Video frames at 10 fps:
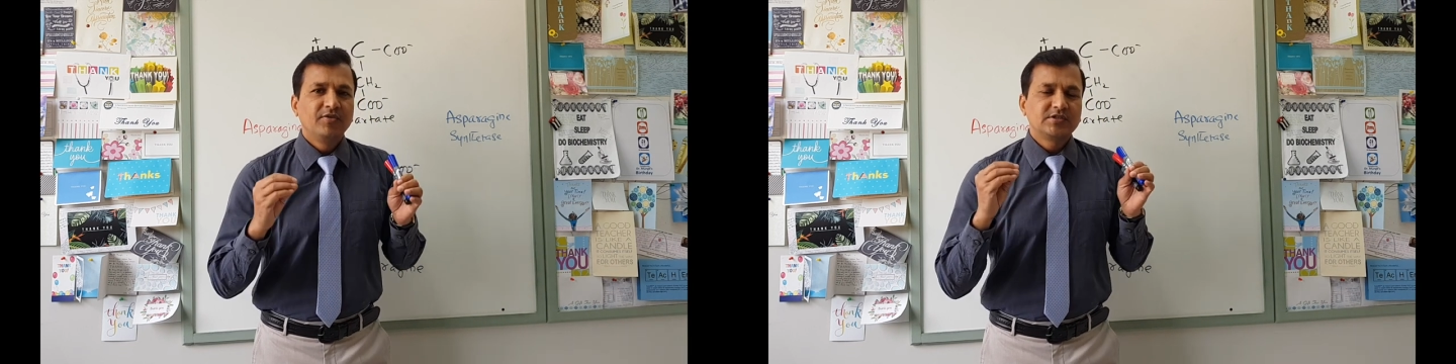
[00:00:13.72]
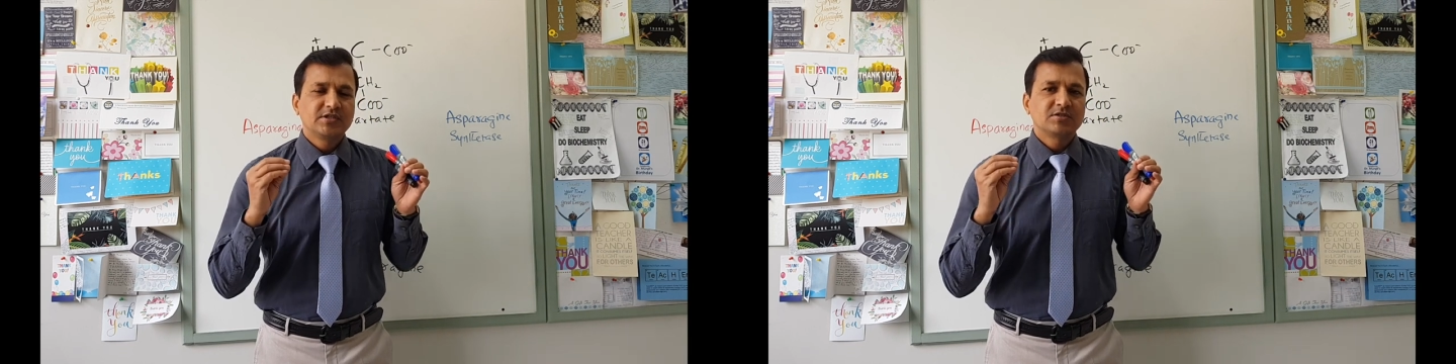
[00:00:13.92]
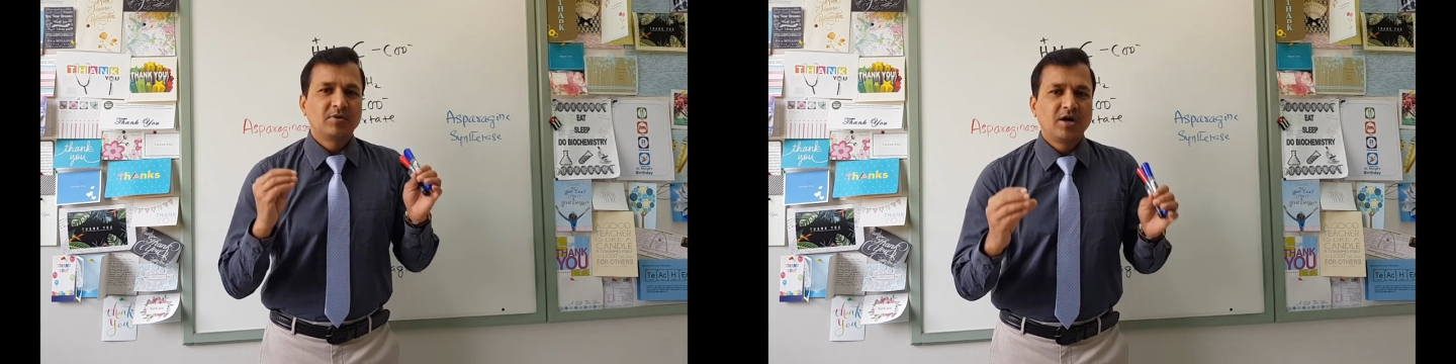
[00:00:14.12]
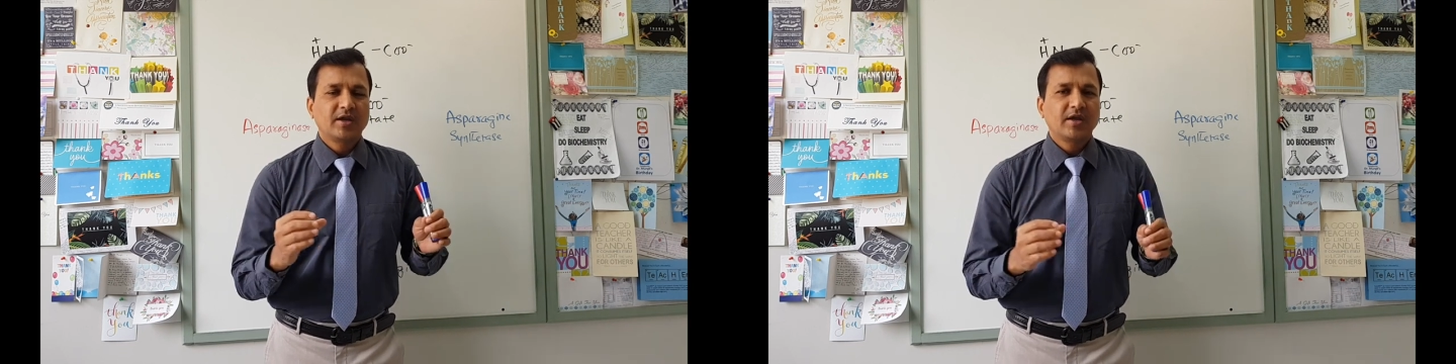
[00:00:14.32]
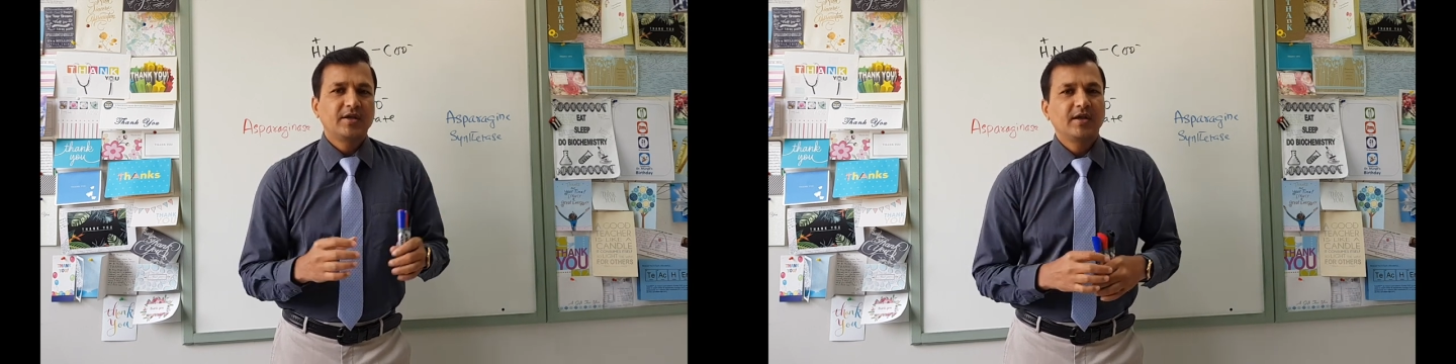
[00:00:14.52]
which is
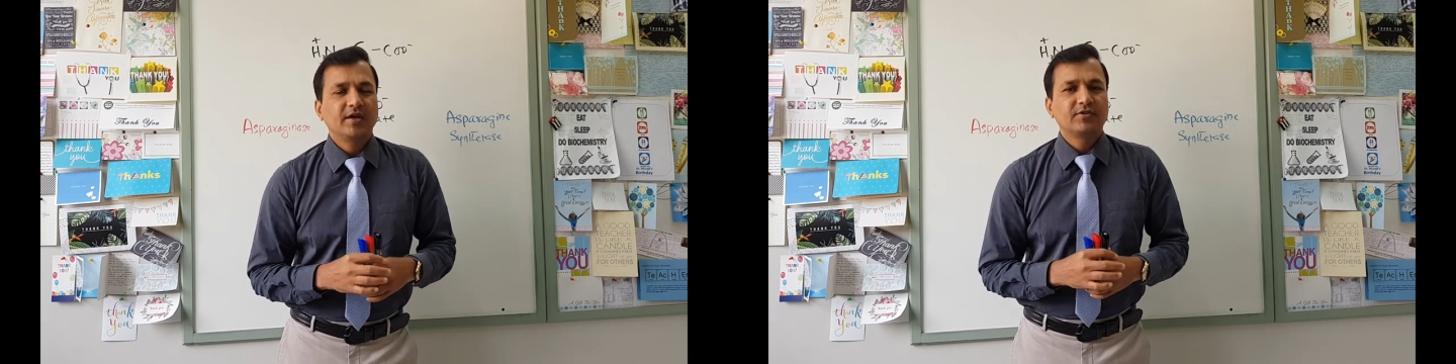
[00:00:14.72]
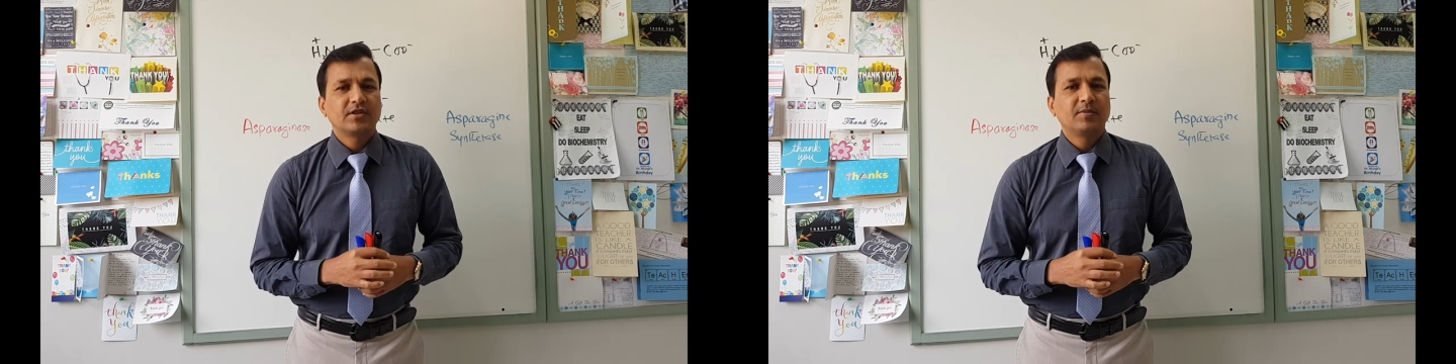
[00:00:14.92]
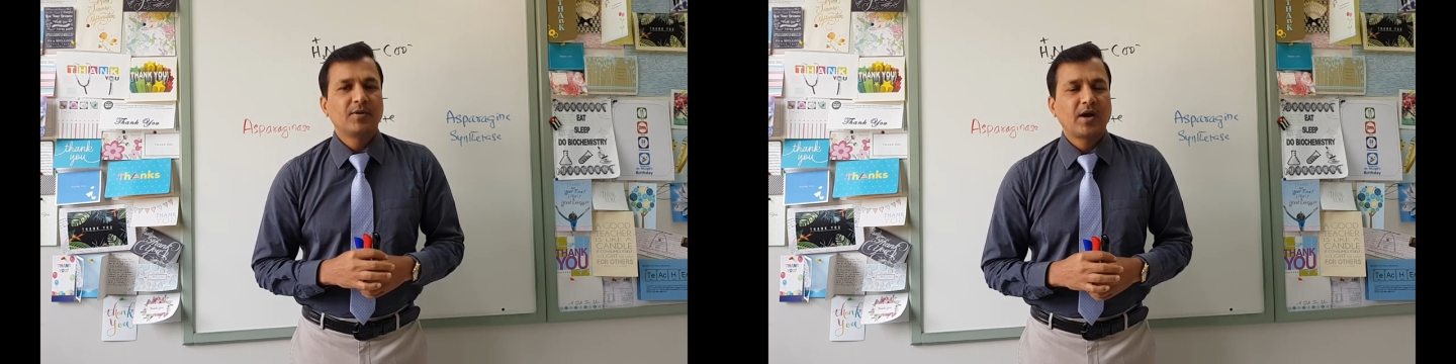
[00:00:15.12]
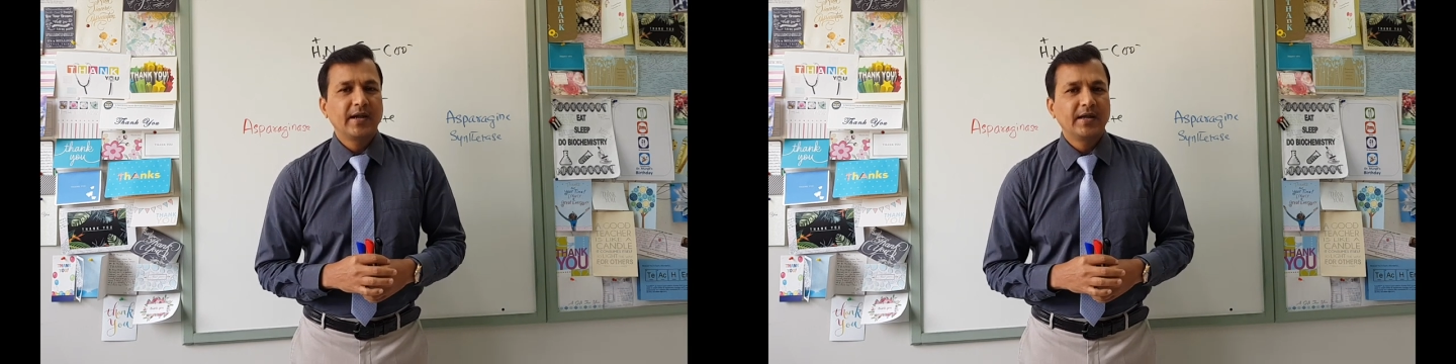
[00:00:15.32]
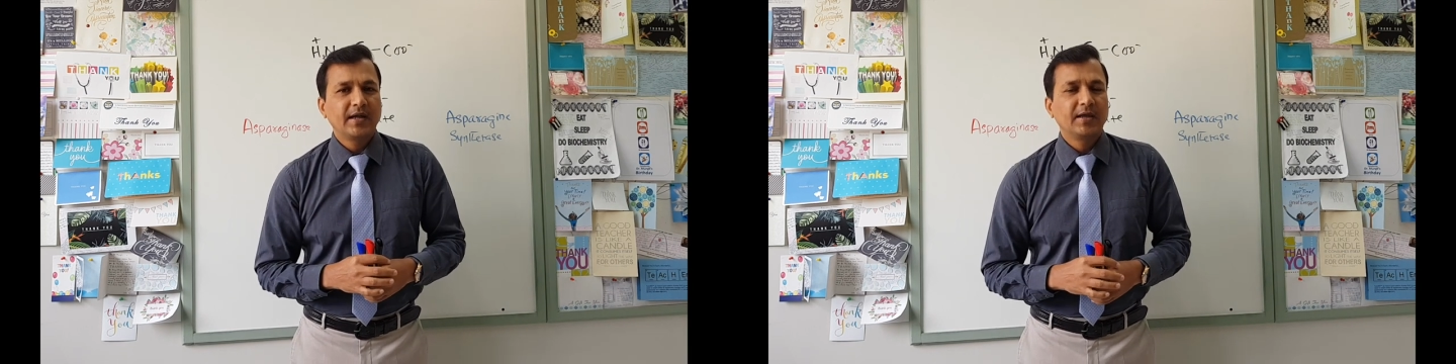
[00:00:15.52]
marketed with the
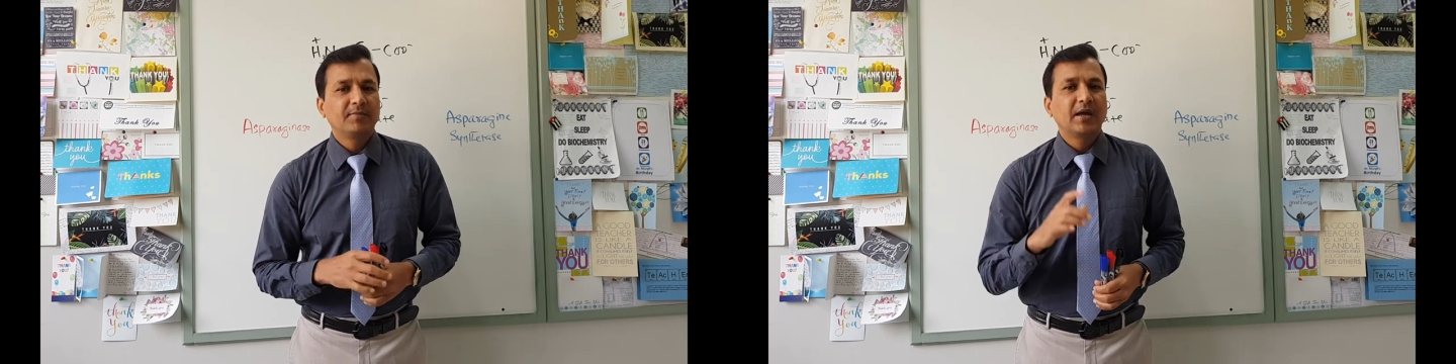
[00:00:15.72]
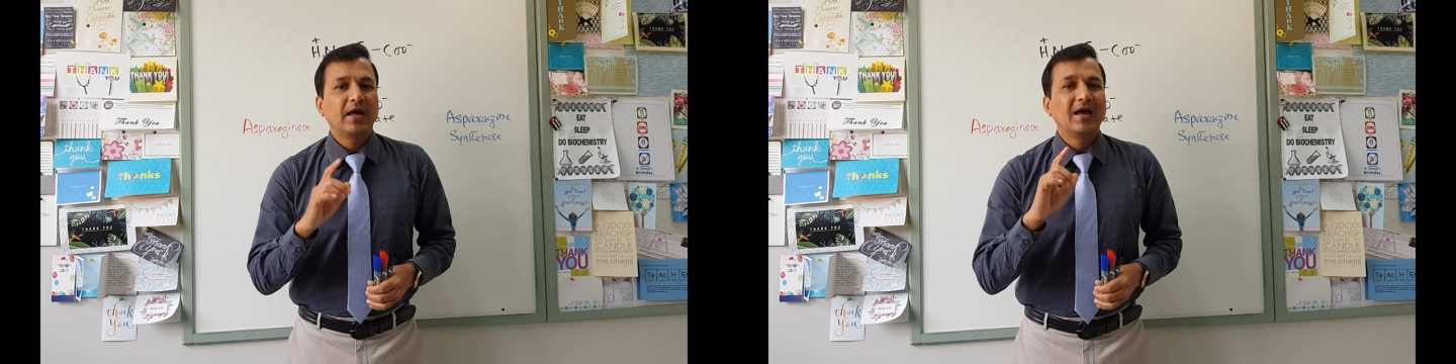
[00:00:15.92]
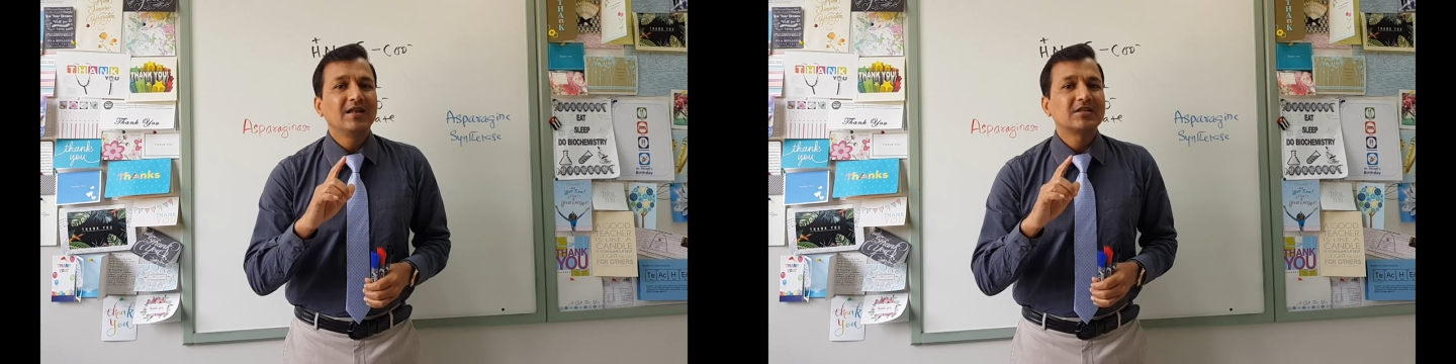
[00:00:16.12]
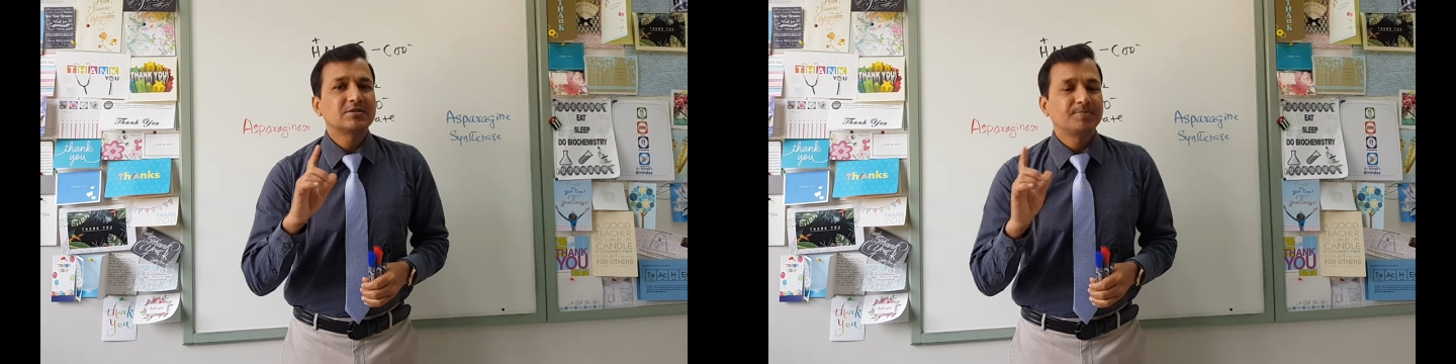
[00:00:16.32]
brand name l